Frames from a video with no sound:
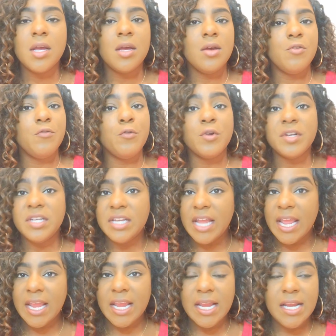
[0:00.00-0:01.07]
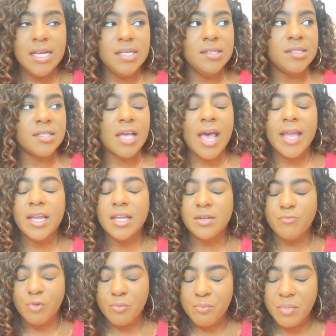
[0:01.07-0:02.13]
for days, I can
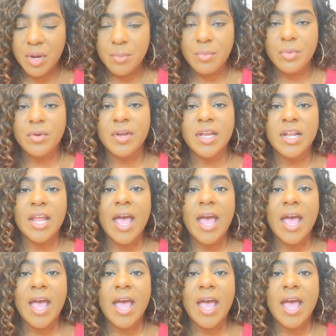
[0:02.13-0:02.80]
remember it.